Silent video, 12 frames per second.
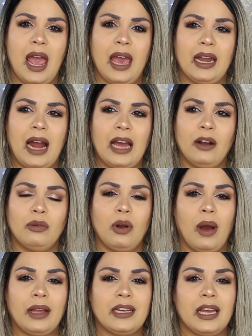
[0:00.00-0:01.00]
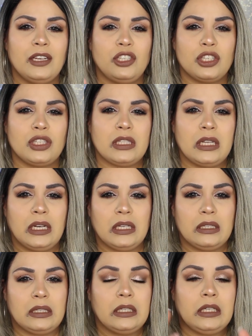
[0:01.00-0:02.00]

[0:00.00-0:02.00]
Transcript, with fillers: and I don't know, it just didn't